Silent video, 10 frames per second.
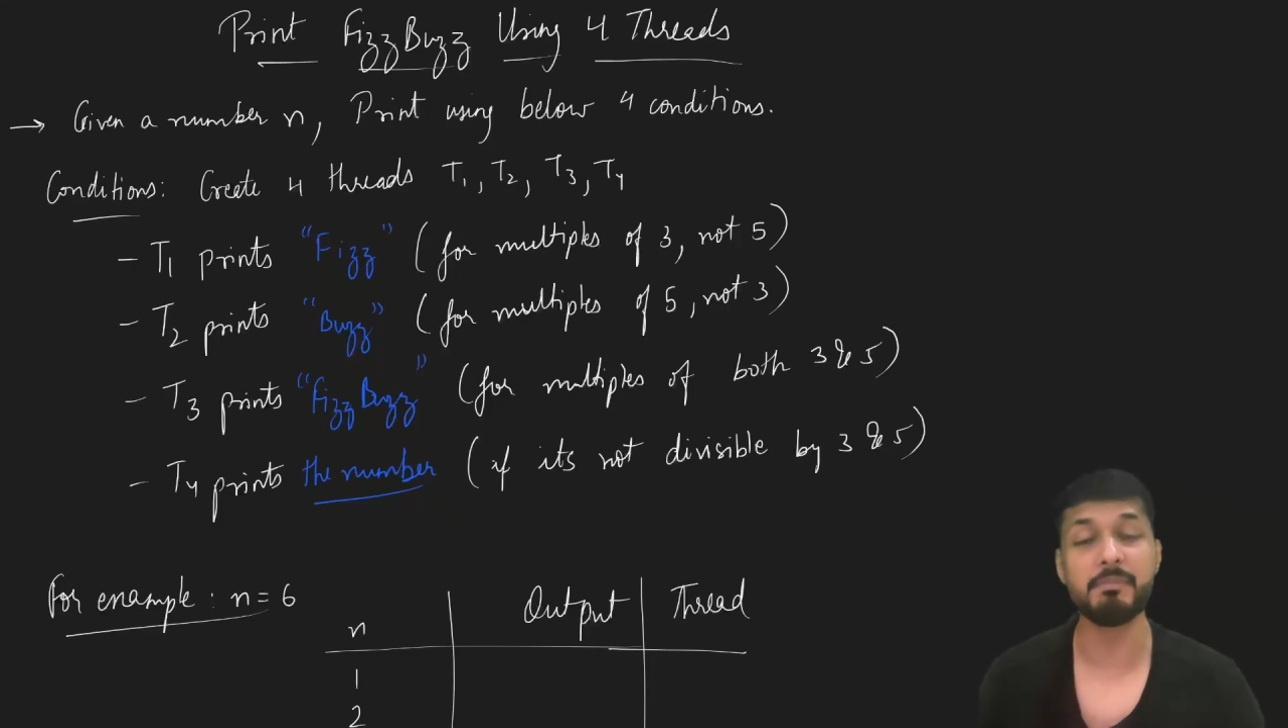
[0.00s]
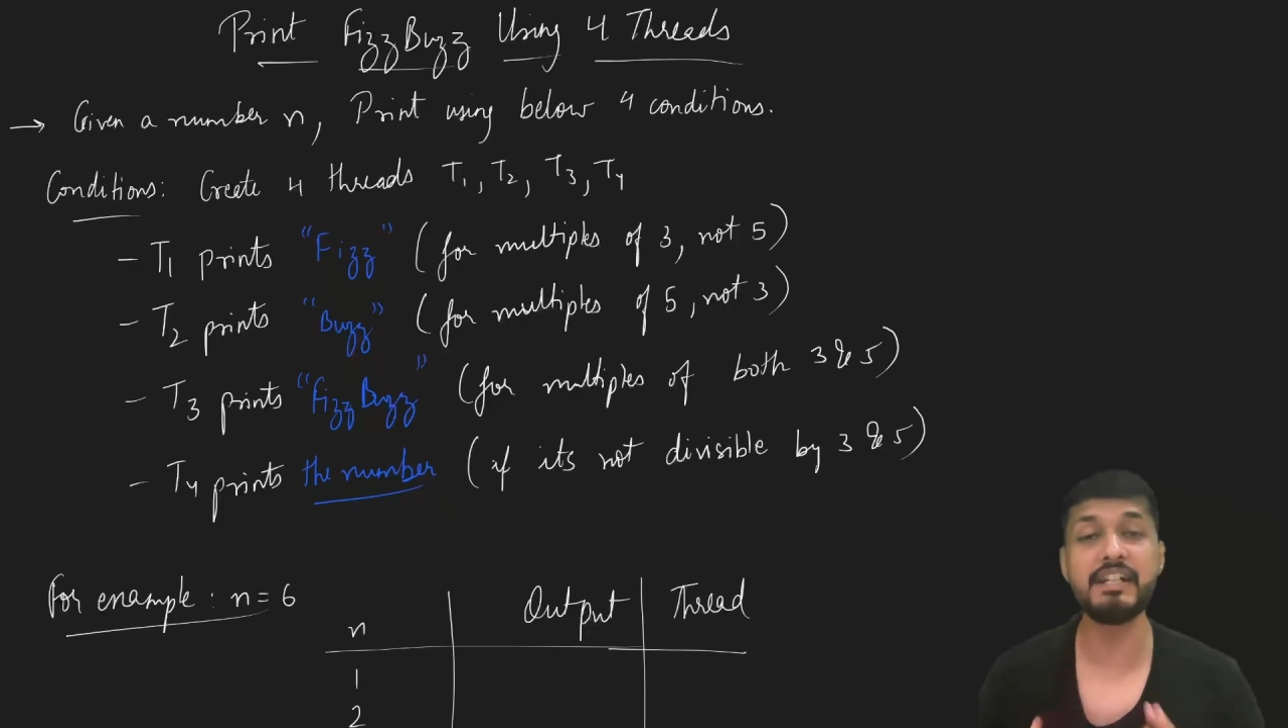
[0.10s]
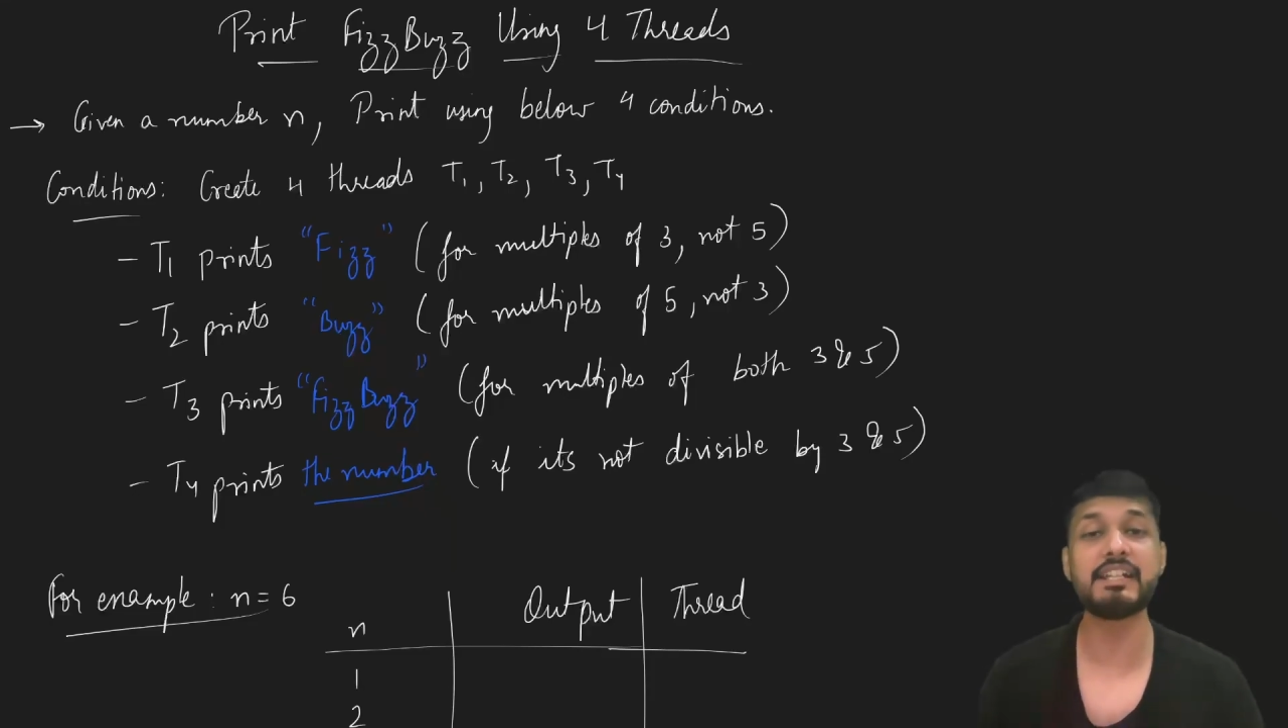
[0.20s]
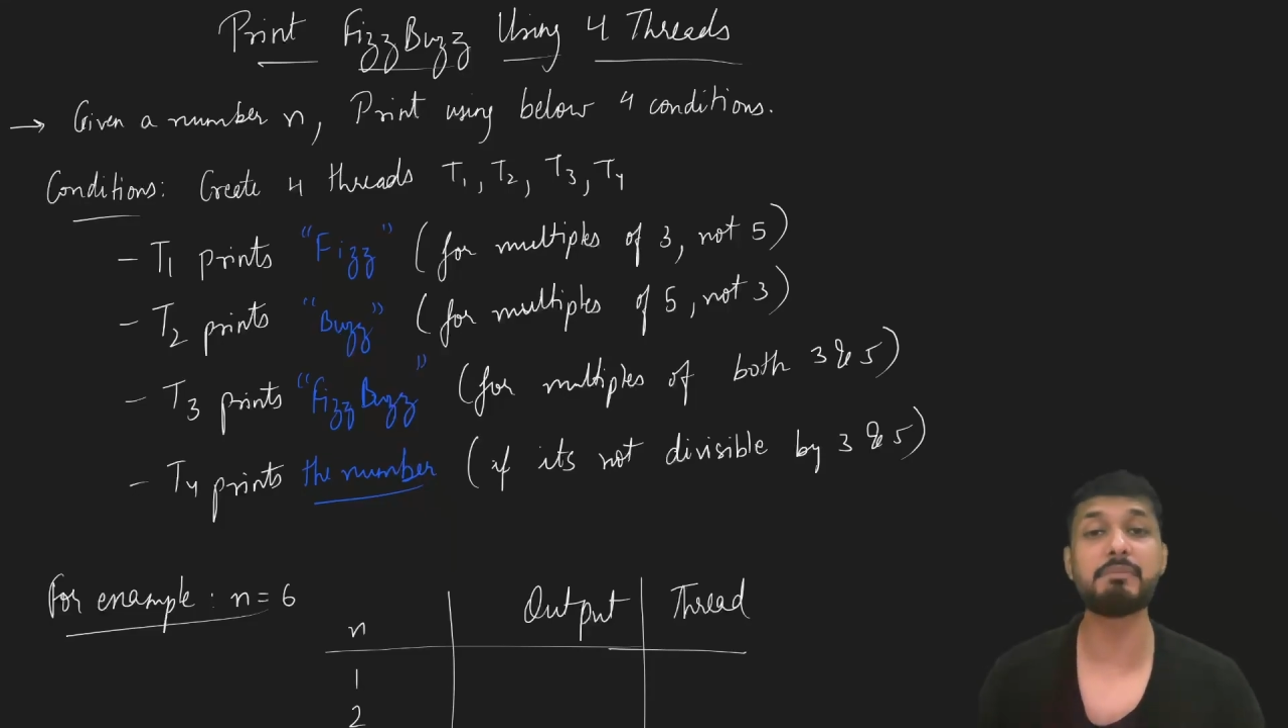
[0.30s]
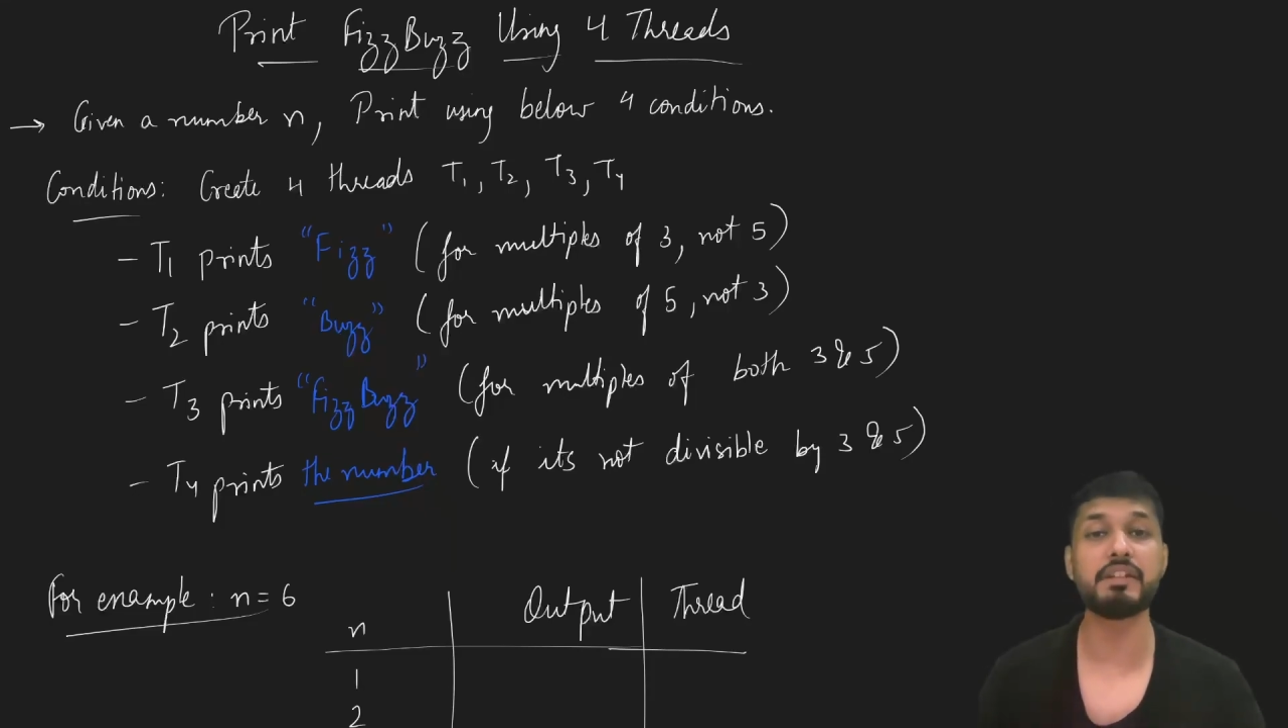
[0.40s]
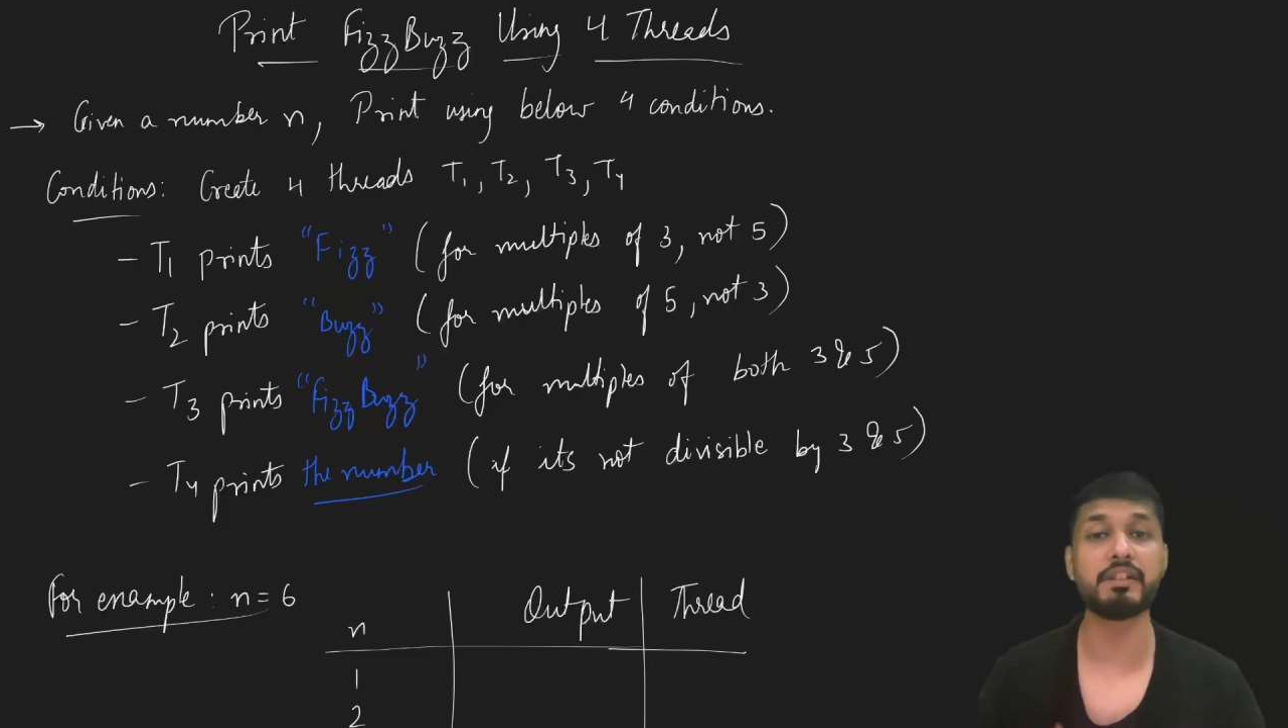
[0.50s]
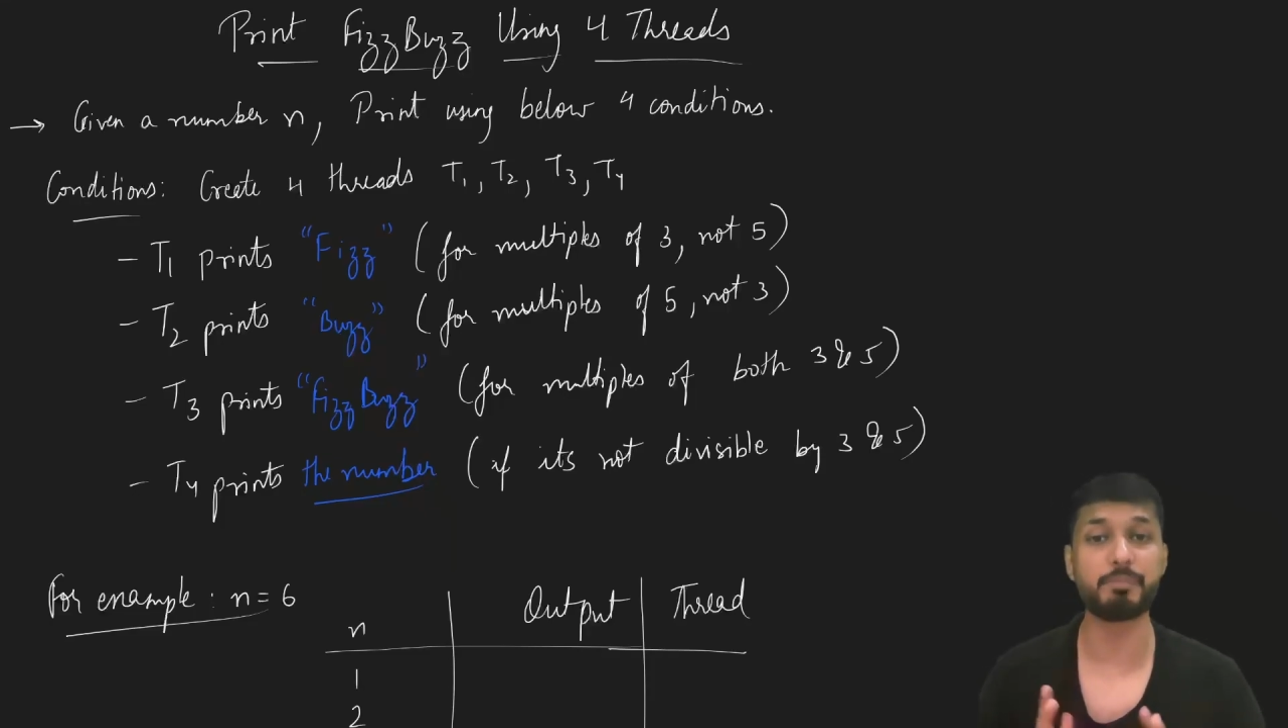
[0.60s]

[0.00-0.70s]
medium level